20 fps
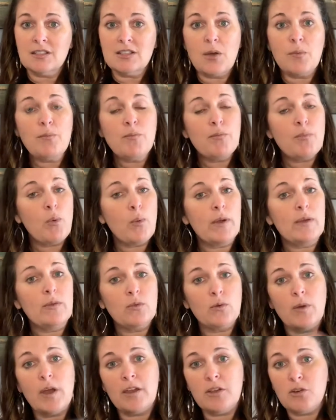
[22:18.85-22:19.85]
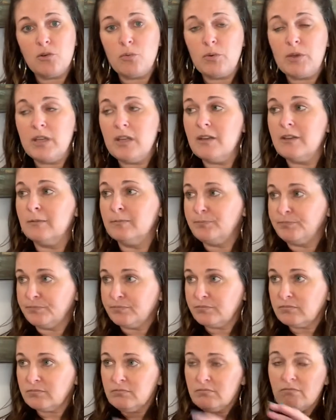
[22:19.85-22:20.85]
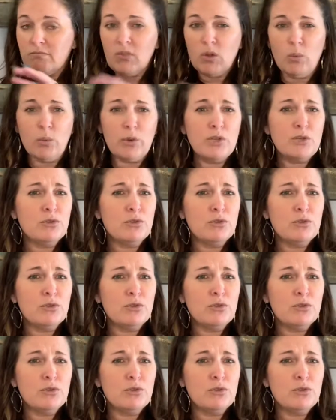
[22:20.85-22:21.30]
Some point throughout your week where